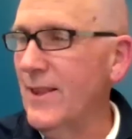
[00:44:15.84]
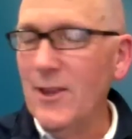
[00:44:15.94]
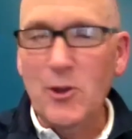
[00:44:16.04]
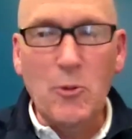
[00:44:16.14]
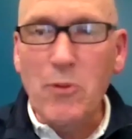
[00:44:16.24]

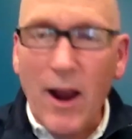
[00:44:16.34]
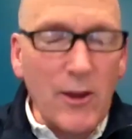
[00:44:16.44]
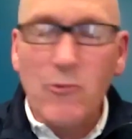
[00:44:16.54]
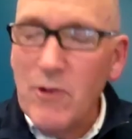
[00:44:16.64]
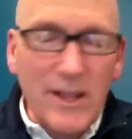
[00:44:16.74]
You
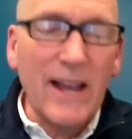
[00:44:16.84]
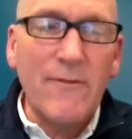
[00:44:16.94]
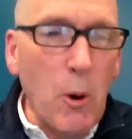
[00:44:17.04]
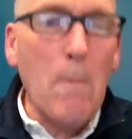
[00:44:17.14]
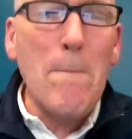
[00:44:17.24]
really have
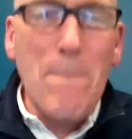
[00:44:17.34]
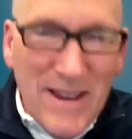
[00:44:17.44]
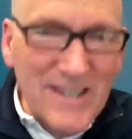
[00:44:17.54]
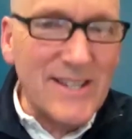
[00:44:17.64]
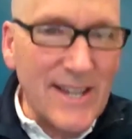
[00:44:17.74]
no
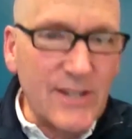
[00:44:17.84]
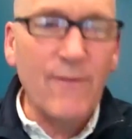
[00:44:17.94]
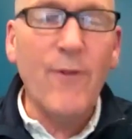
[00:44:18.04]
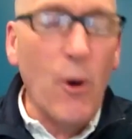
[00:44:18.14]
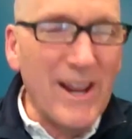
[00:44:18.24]
business
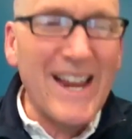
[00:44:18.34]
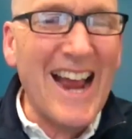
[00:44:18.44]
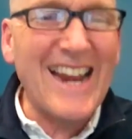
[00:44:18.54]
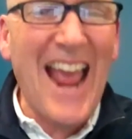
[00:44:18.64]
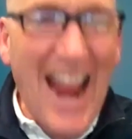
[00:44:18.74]
voting
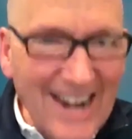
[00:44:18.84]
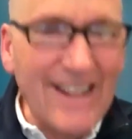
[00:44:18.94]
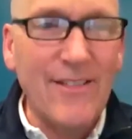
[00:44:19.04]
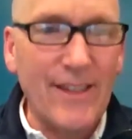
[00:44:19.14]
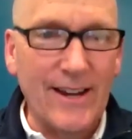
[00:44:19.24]
on
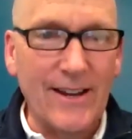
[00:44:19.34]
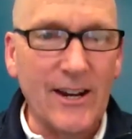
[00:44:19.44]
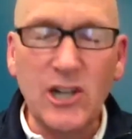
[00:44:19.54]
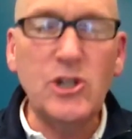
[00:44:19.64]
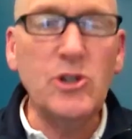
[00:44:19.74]
anything
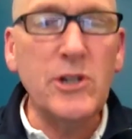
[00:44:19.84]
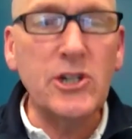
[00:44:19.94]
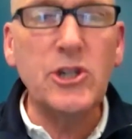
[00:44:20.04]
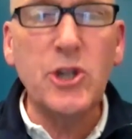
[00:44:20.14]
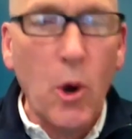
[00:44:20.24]
because you
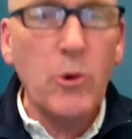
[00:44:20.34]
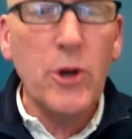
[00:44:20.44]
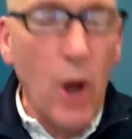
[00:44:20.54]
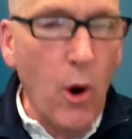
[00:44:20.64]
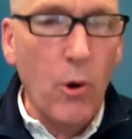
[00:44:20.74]
just don't
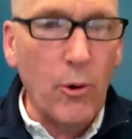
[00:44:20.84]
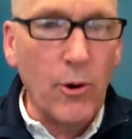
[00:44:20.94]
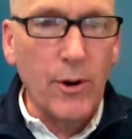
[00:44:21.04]
know.